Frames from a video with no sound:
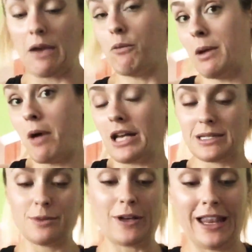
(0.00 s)
when
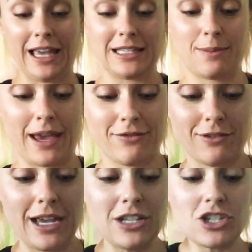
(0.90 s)
possible, I like to buy free
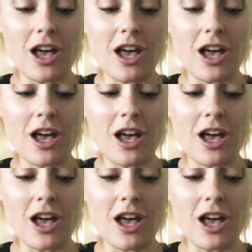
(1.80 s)
range.